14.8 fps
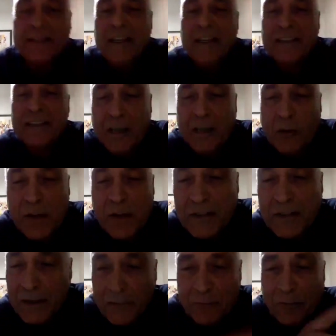interesting
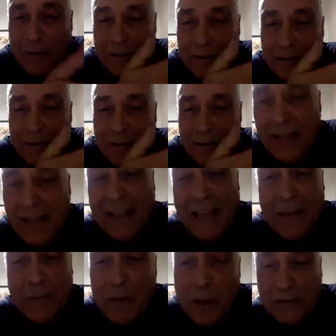question,
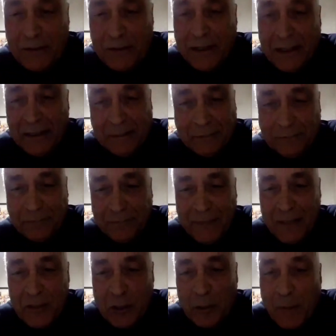and I'm not
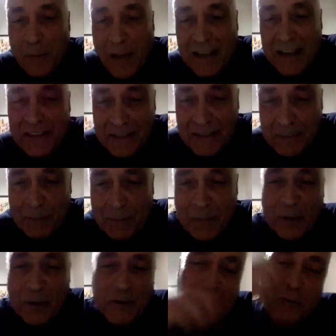surprised,
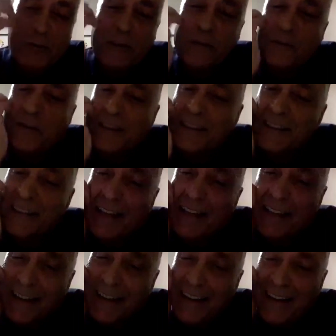because Yusuf is
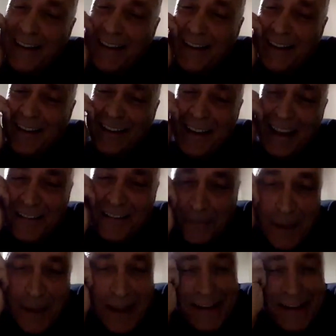a
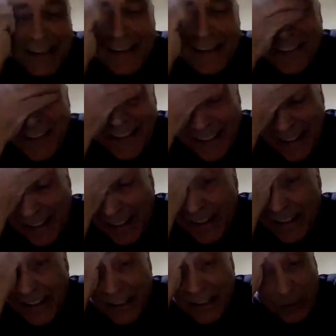clever man,
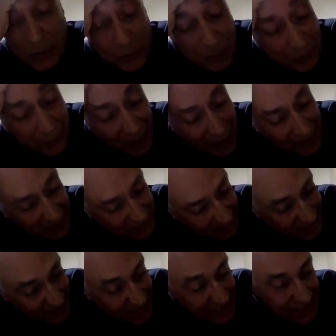and a good friend